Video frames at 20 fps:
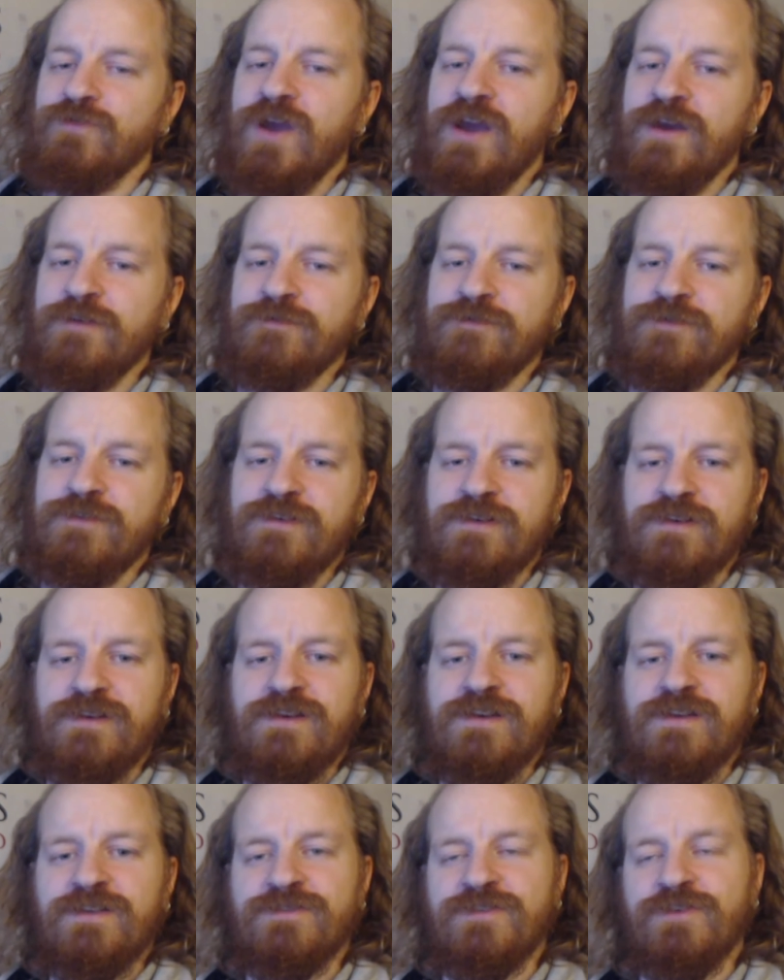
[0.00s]
we have.
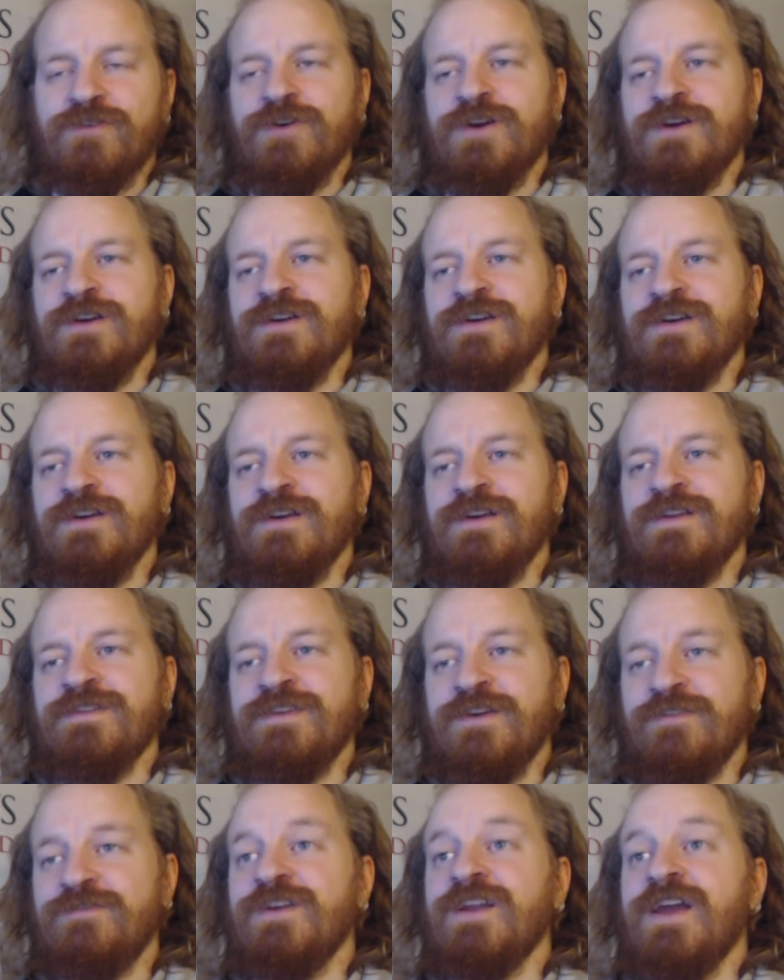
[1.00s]
So
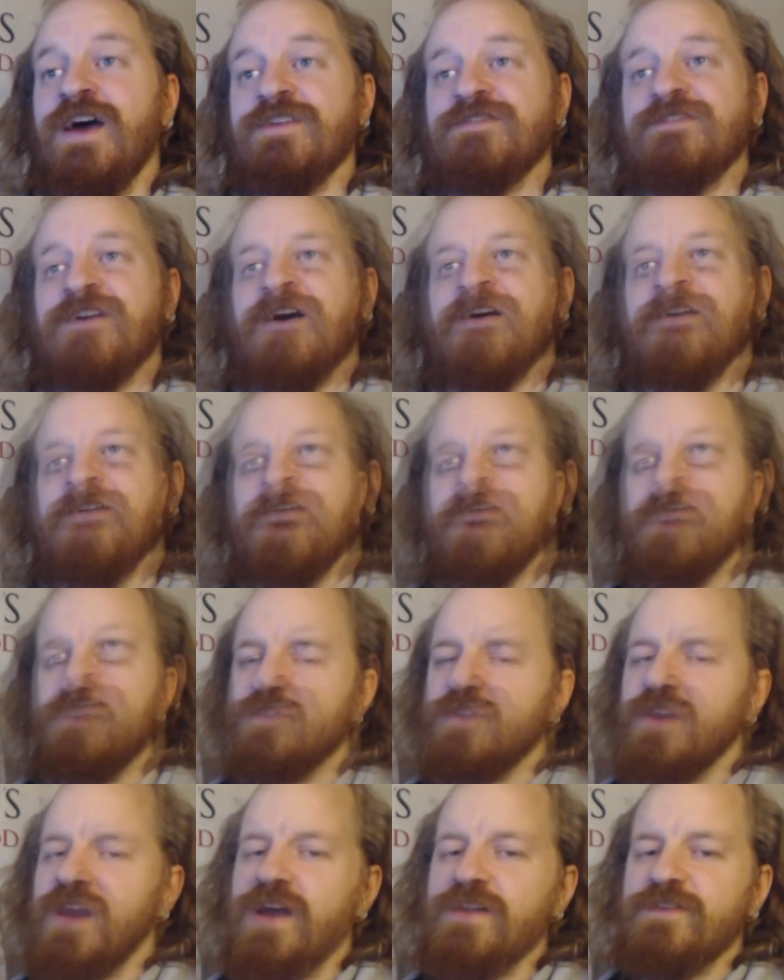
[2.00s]
definitely a nice card.
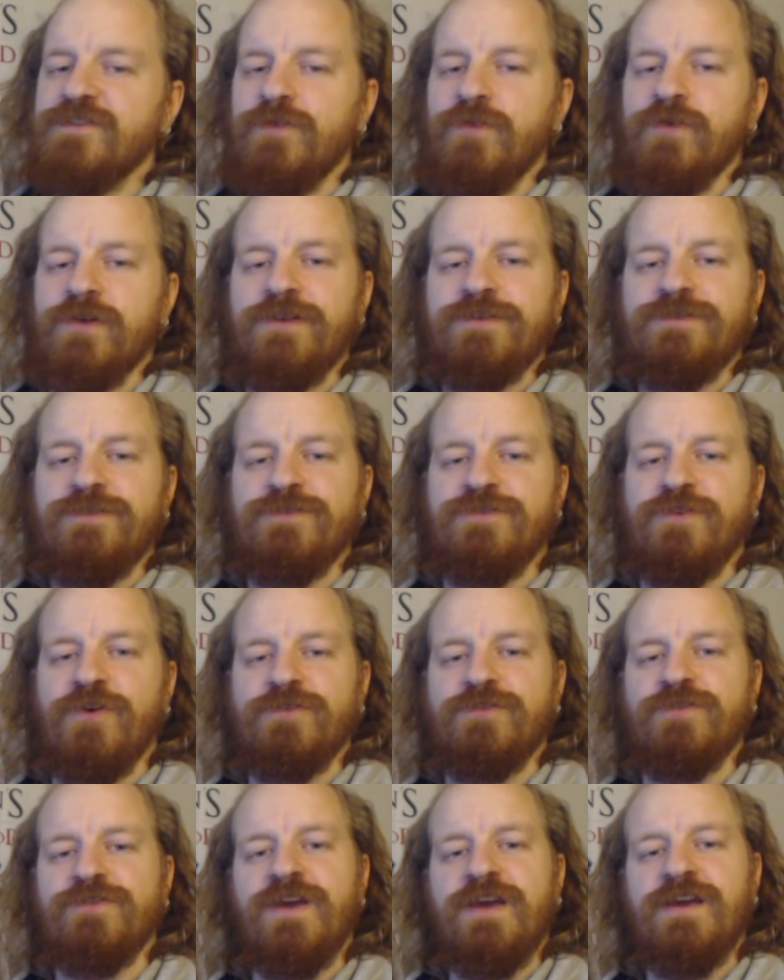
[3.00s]
That's all I wanted to show
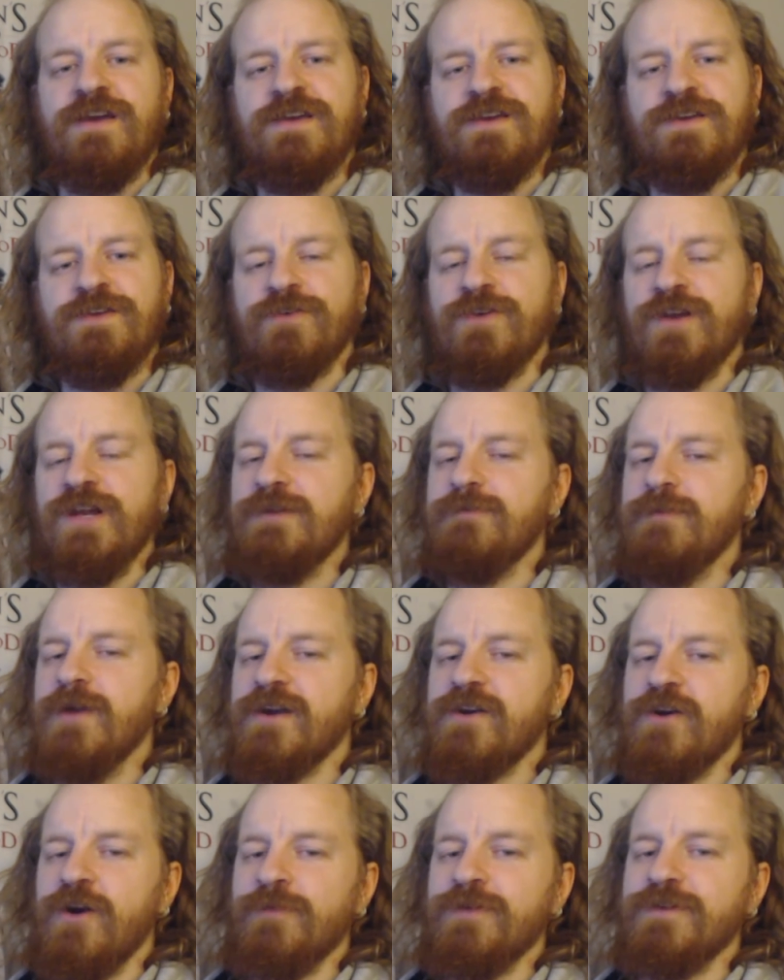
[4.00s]
you today. You can leave me a
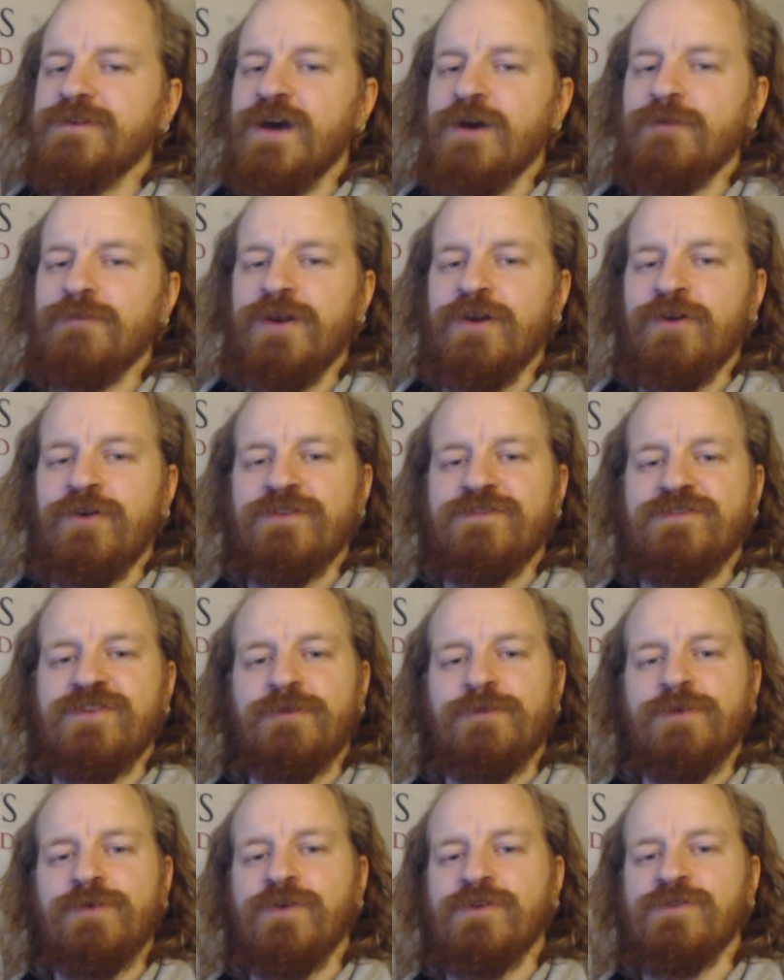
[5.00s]
comment down below and
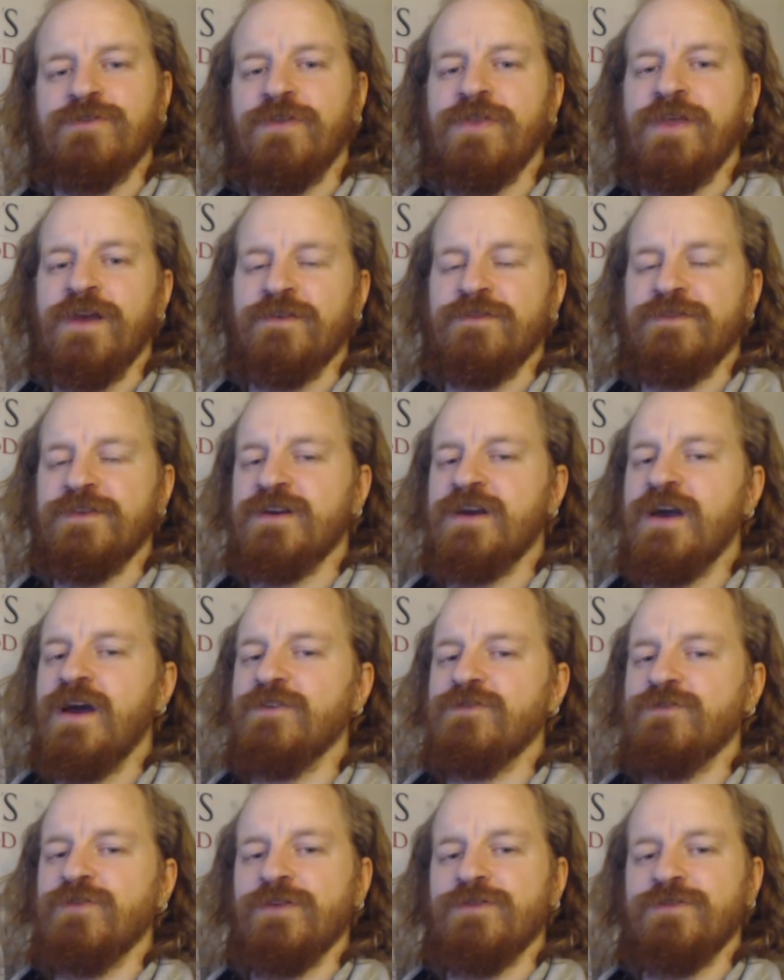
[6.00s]
tell me what you think of the
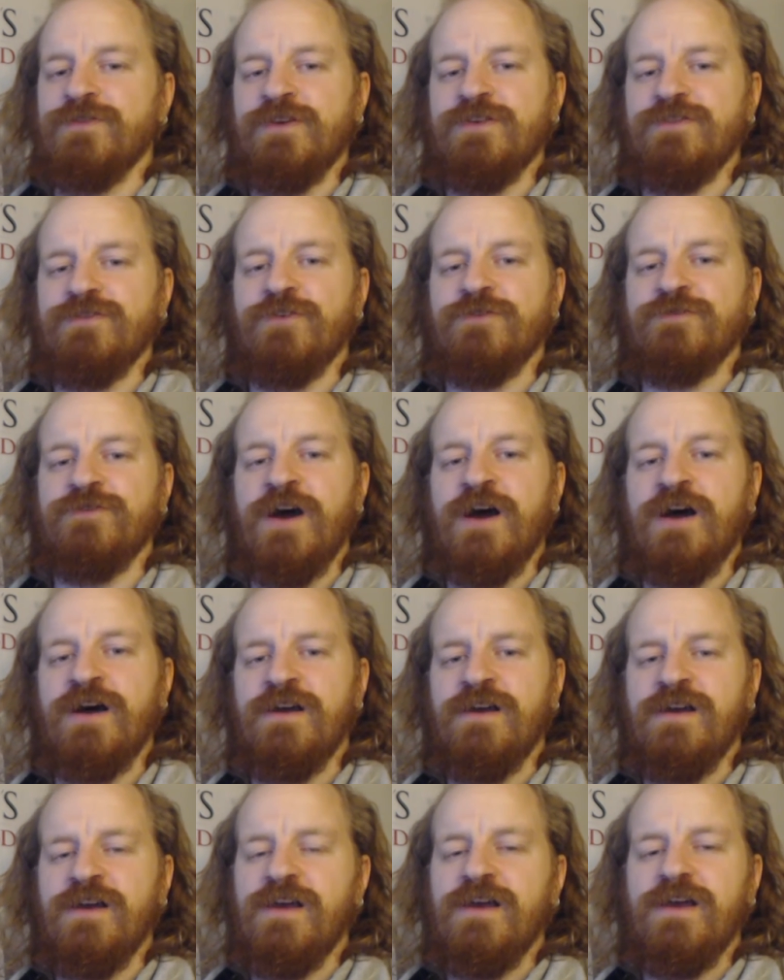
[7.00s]
cards we have seen so far,
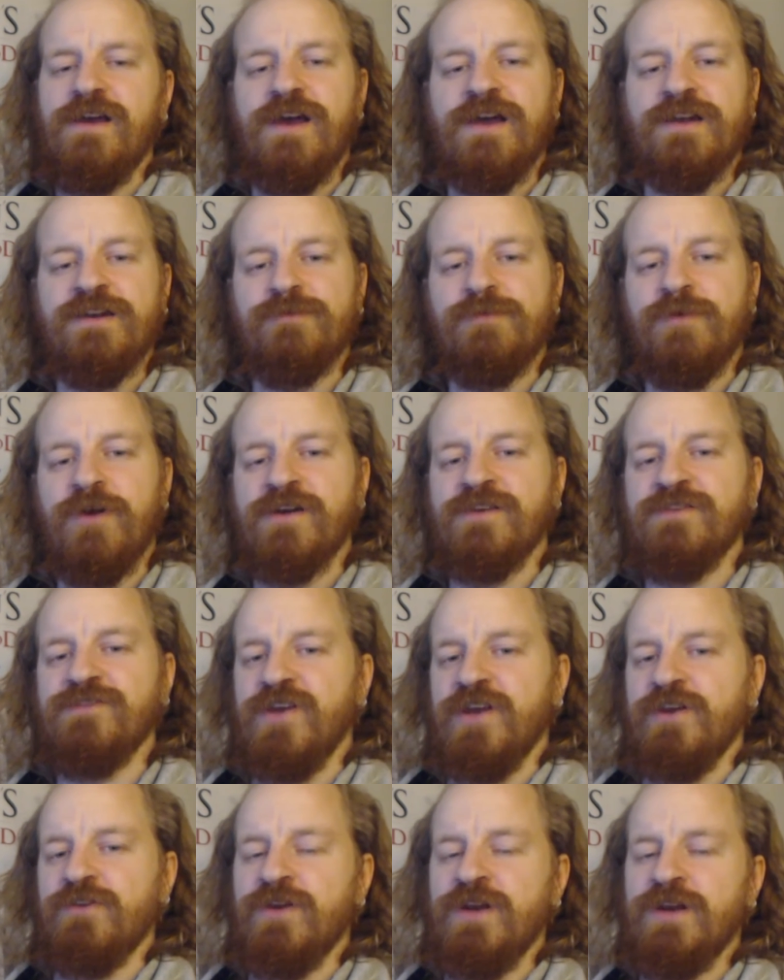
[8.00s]
and the blog in
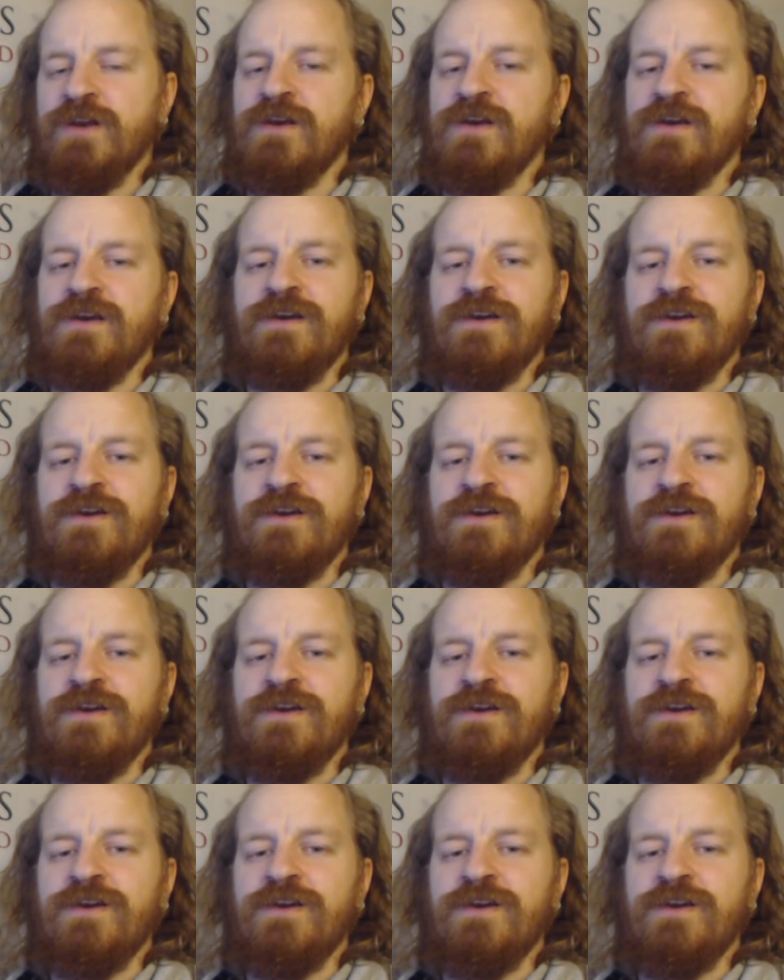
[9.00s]
general.